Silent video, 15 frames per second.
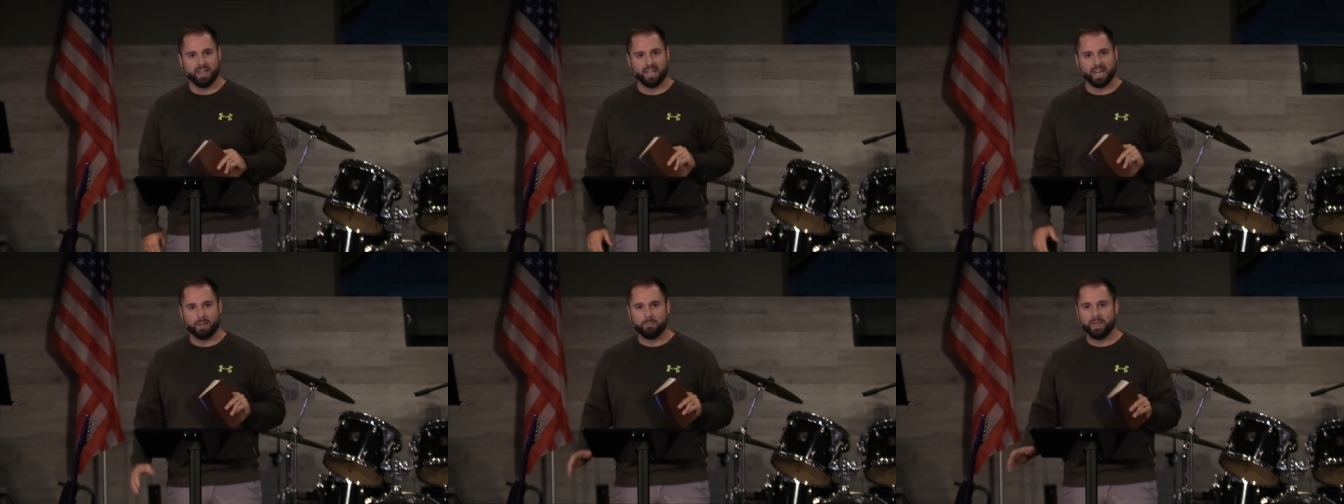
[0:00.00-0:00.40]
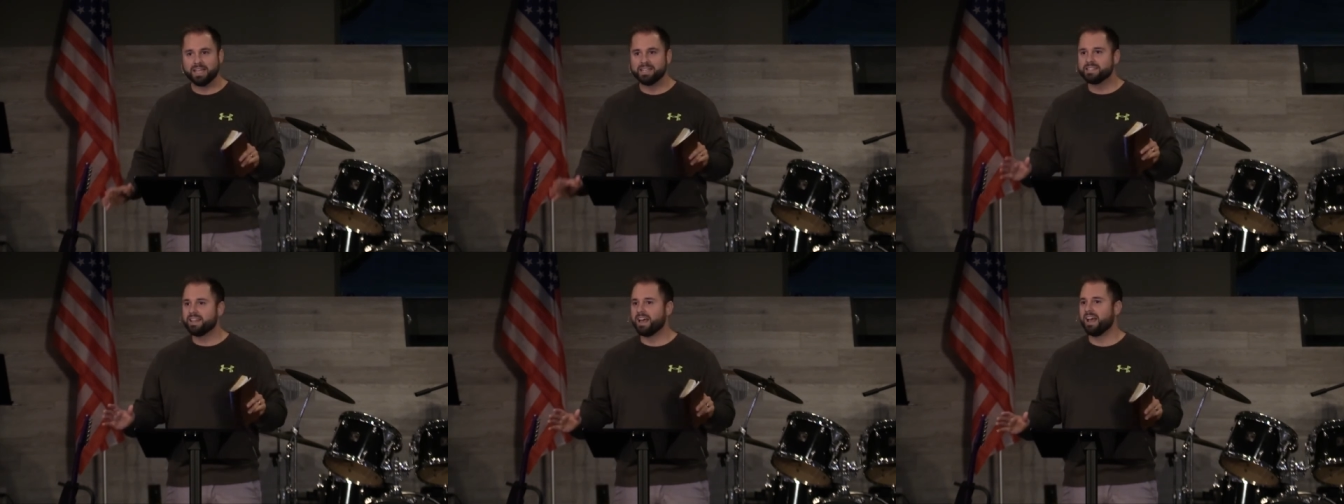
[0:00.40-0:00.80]
And I
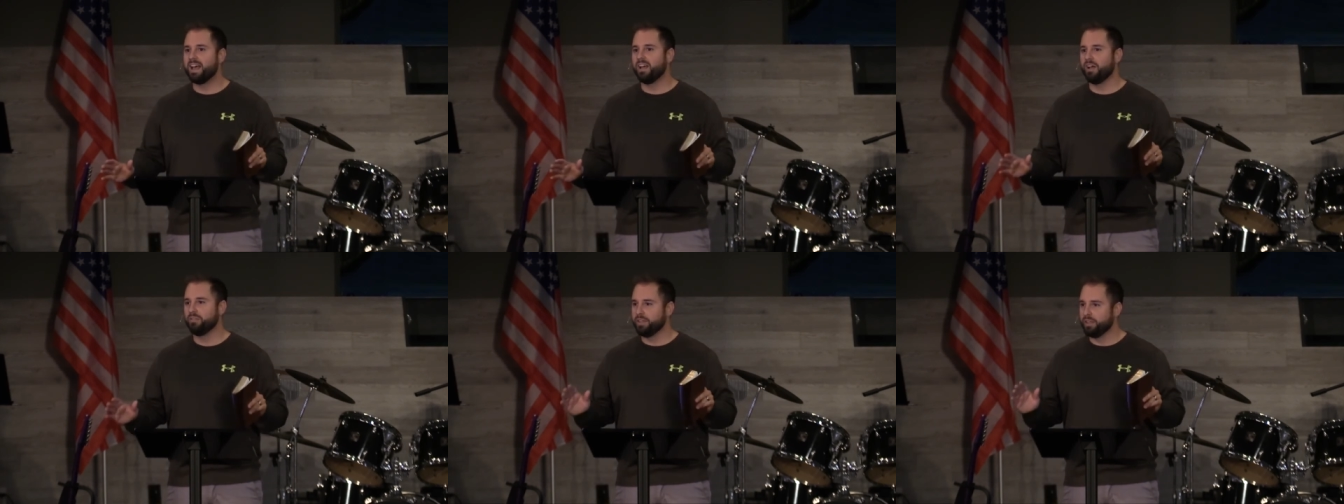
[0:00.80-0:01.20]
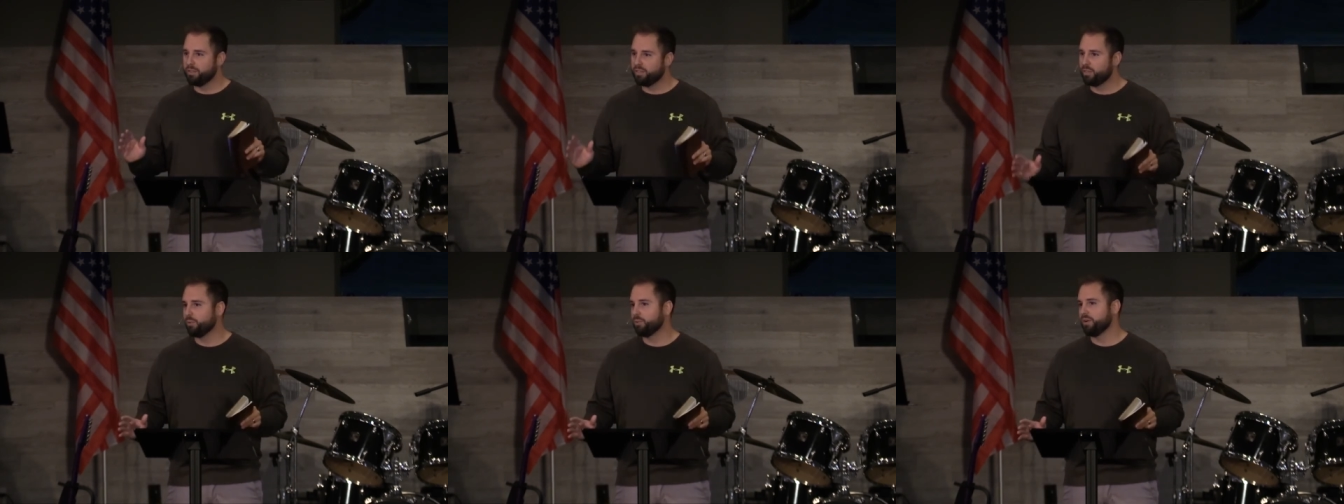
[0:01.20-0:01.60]
base that on the
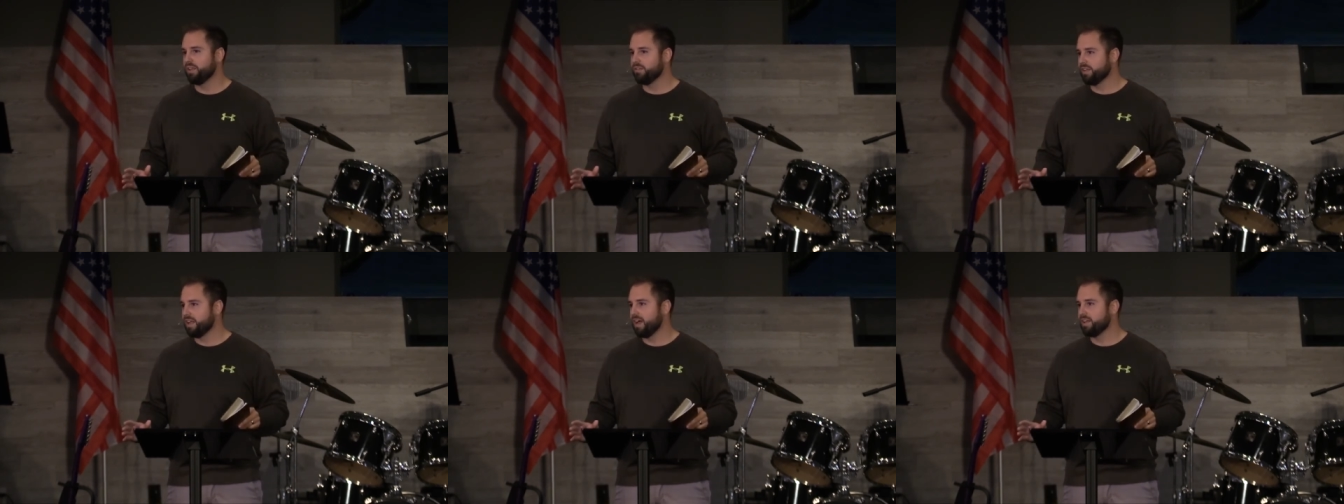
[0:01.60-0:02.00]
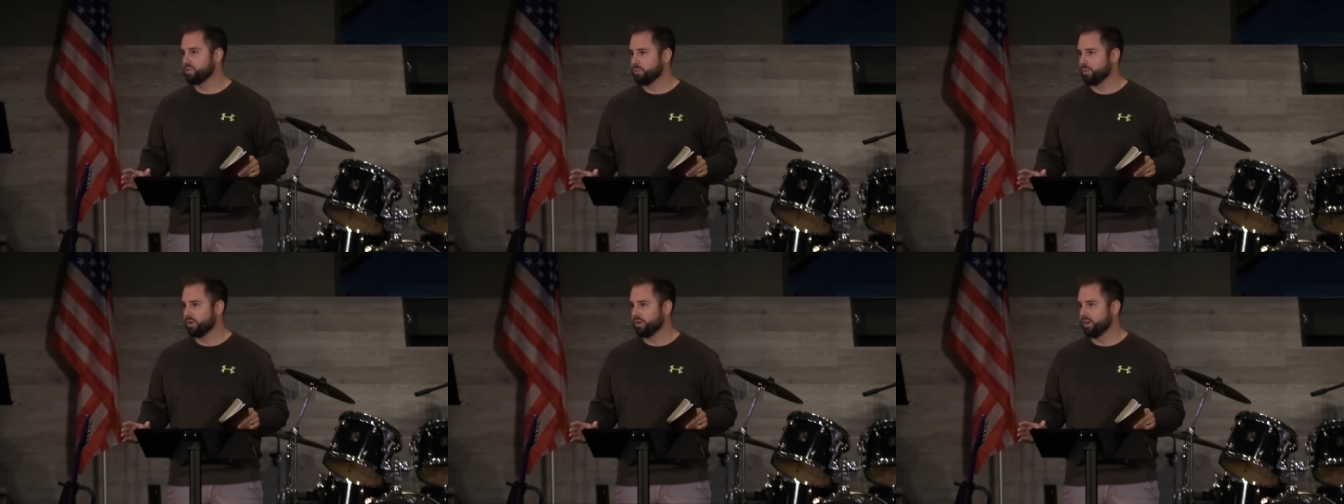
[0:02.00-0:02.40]
authority of
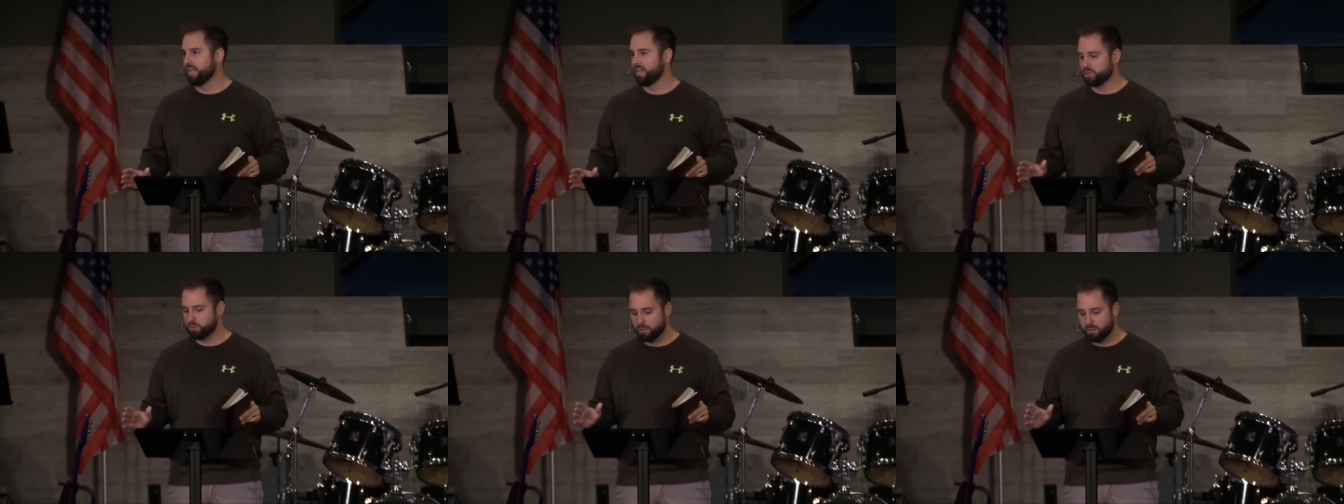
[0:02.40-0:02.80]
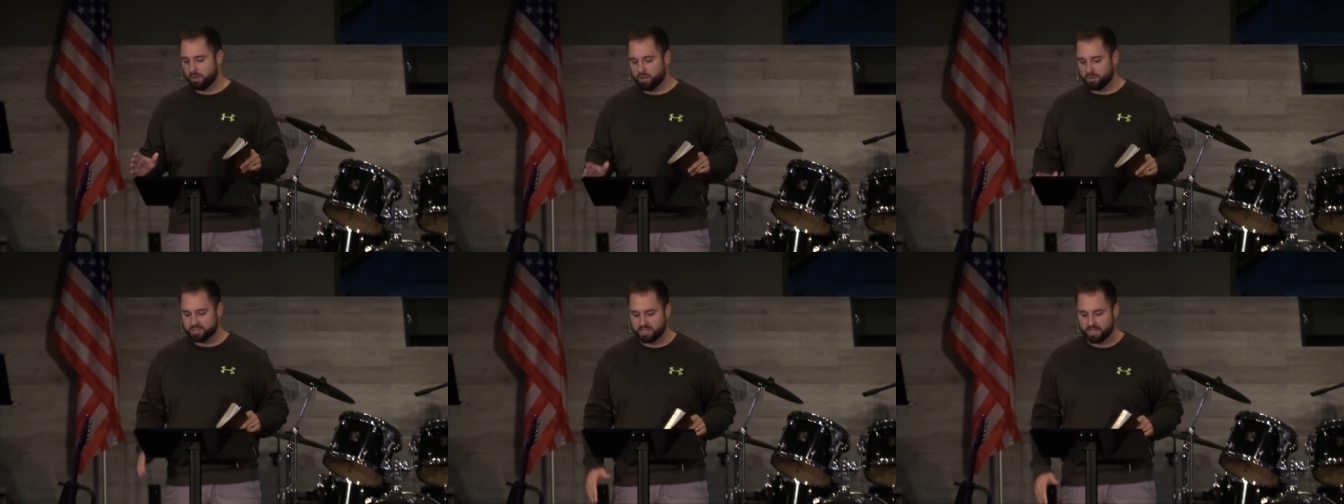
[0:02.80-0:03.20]
God's word. Here's what
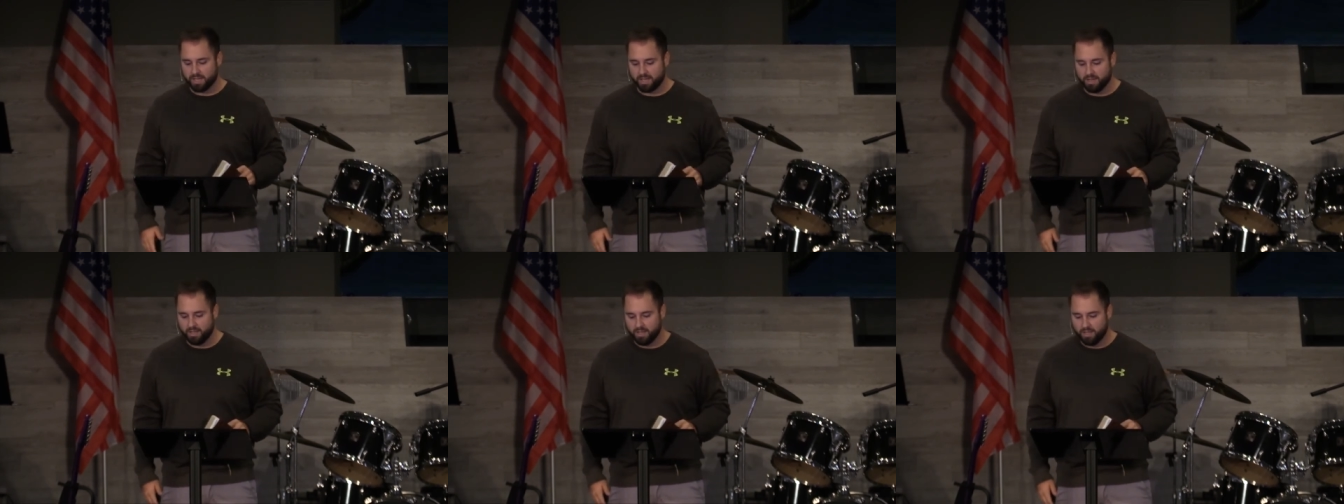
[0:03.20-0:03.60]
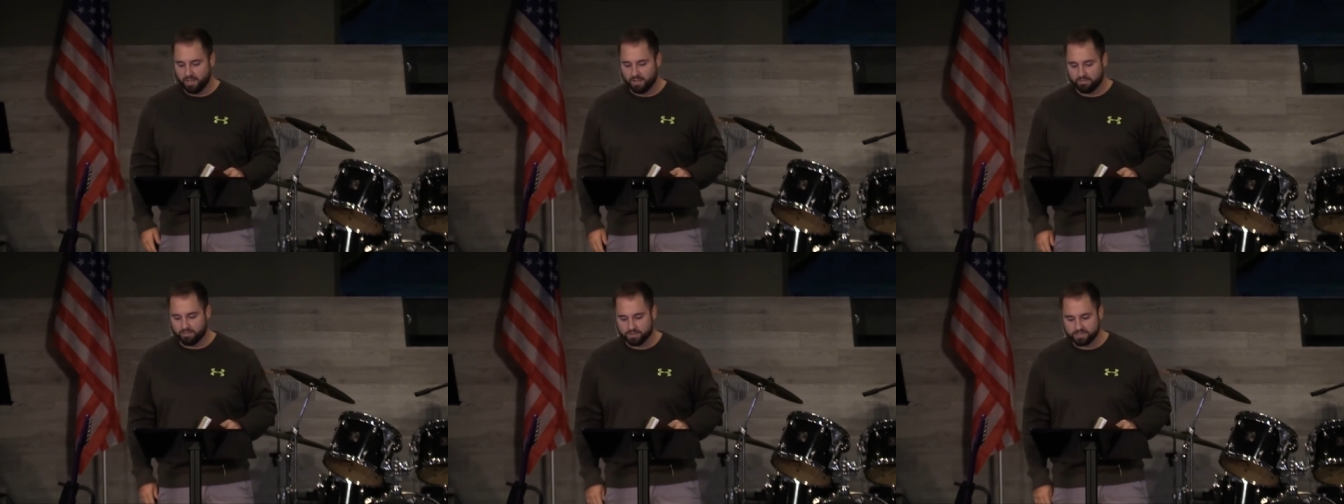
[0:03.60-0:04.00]
Paul said
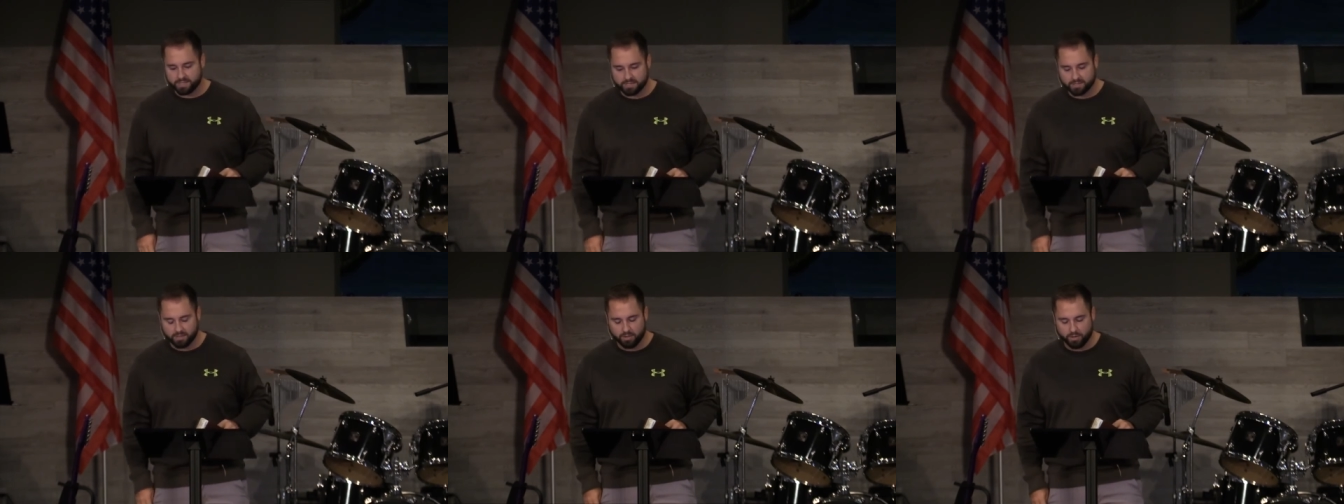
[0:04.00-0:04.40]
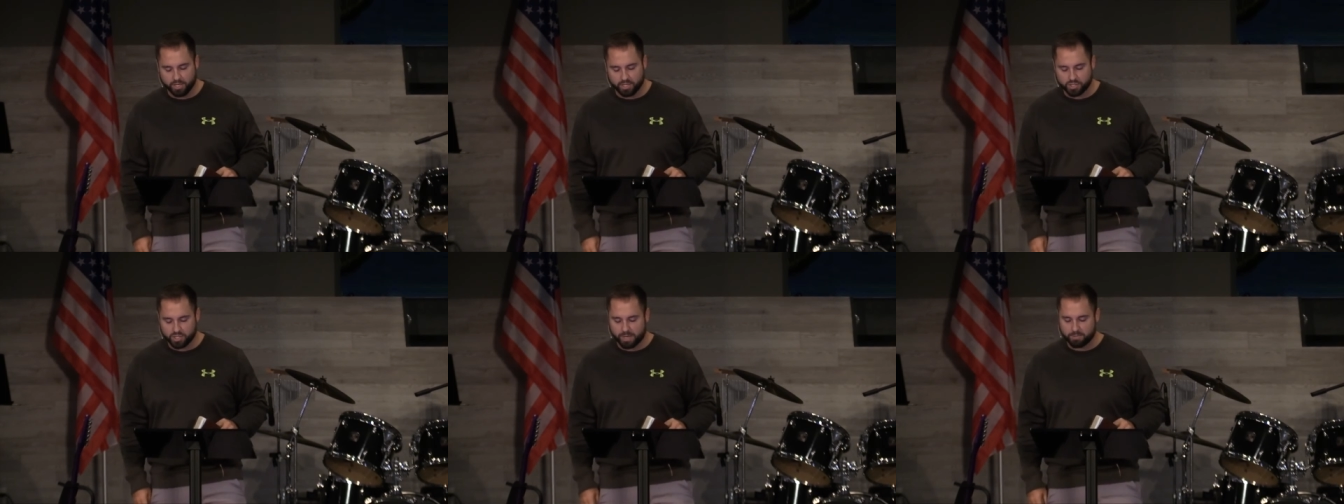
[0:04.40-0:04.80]
in 1
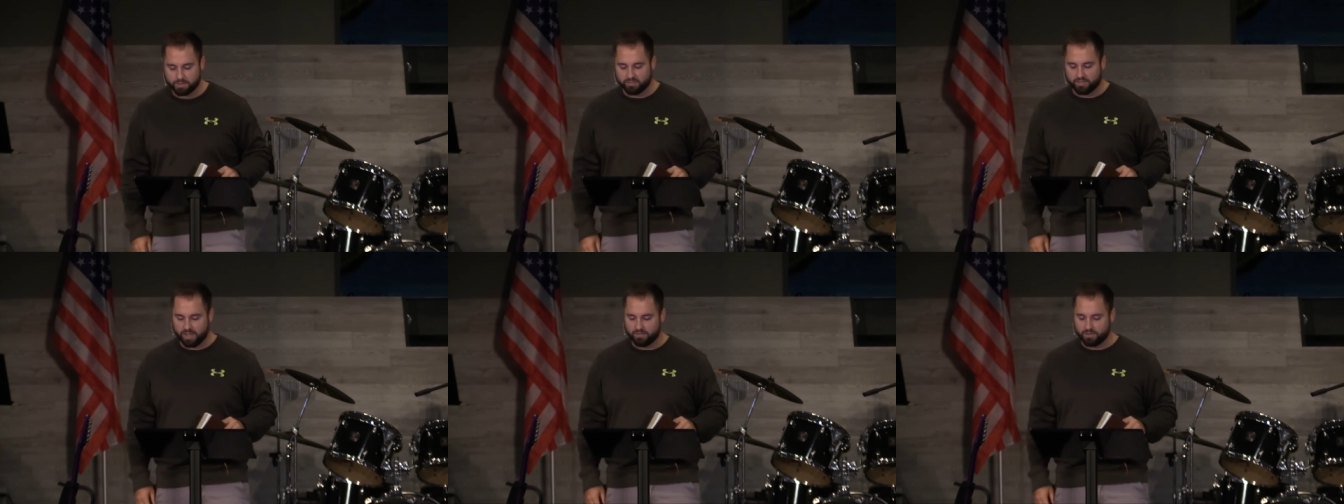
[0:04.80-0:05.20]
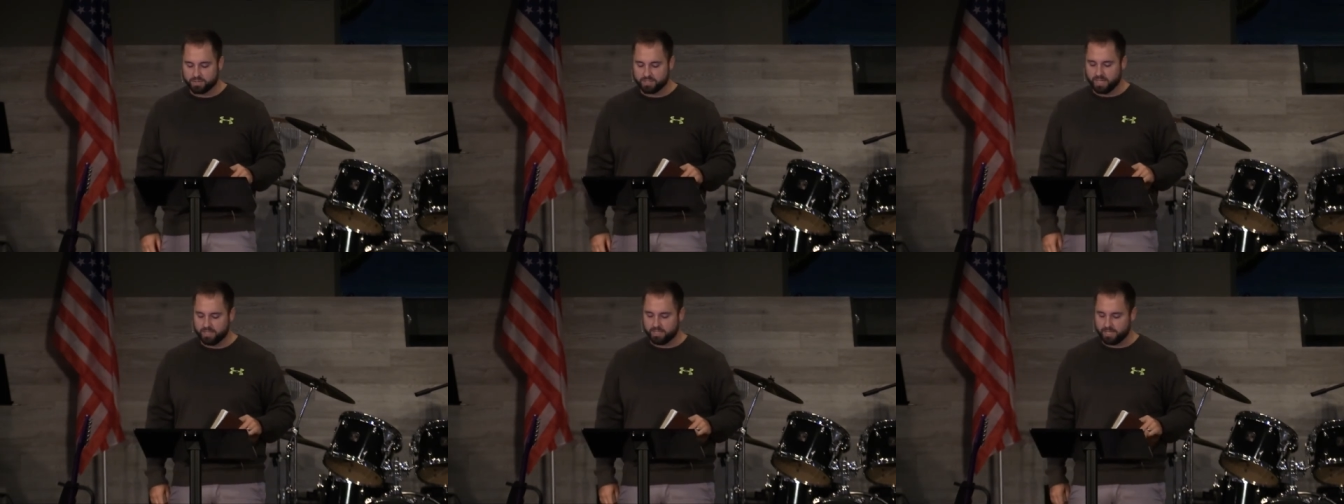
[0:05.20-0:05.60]
Thessalonians chapter 5
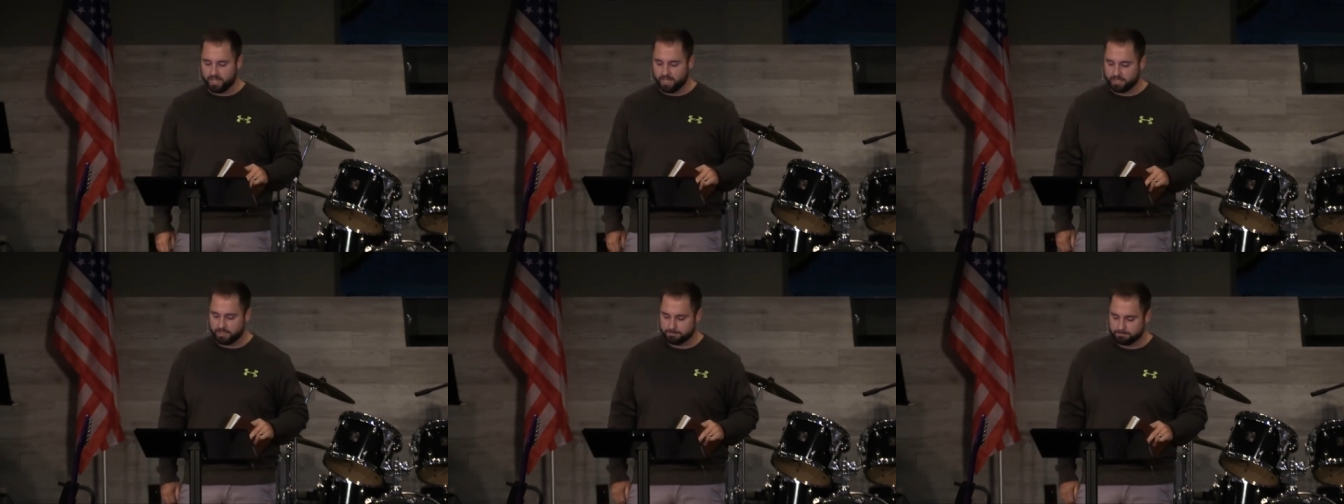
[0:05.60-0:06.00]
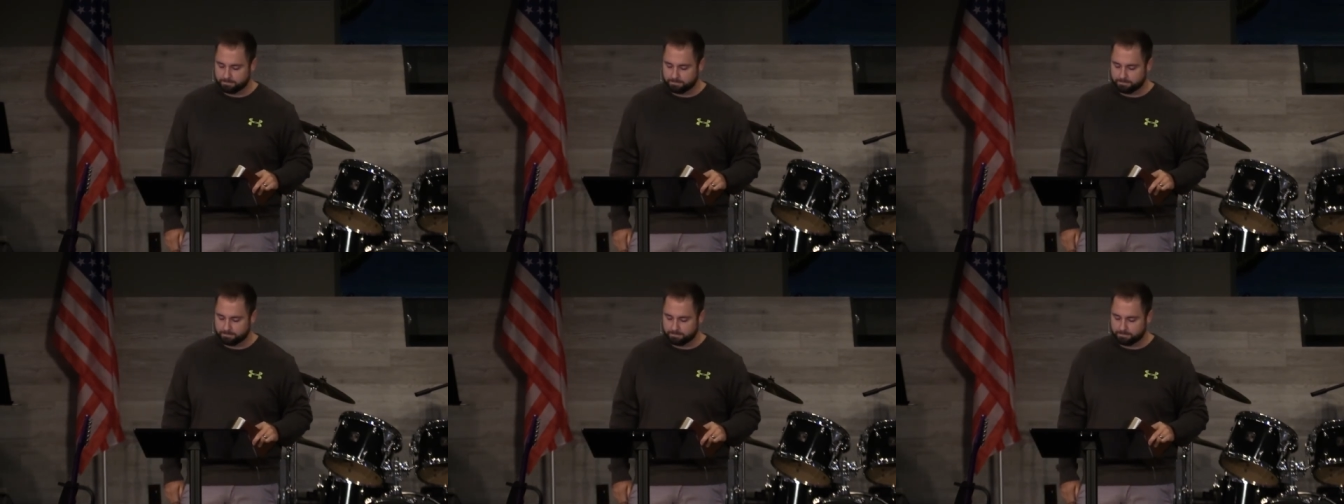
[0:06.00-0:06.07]
verse 18.